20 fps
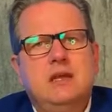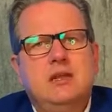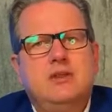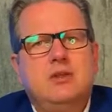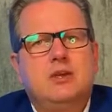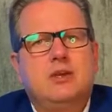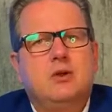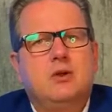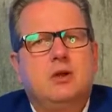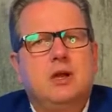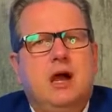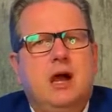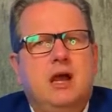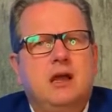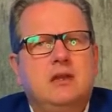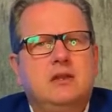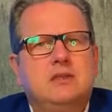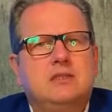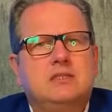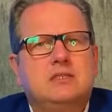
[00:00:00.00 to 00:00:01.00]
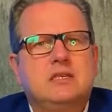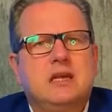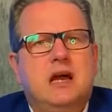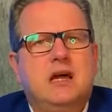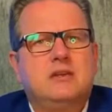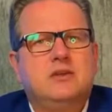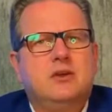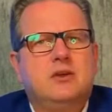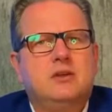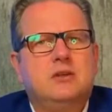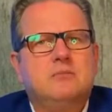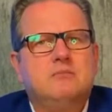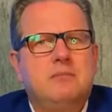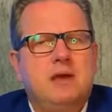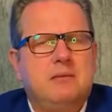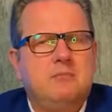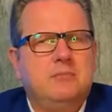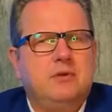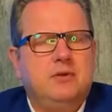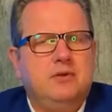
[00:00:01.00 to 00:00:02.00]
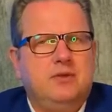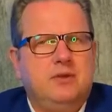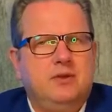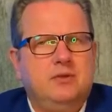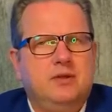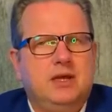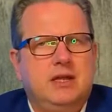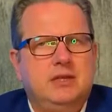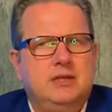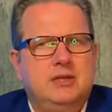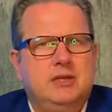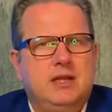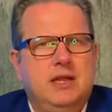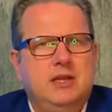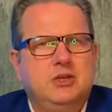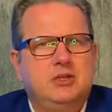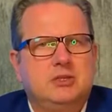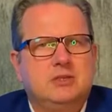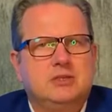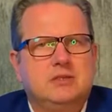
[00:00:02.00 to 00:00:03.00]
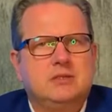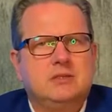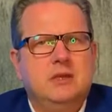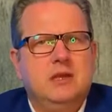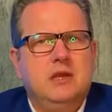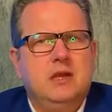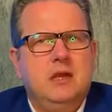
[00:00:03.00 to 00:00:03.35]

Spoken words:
the Cook Islands are not a member of the United Nations,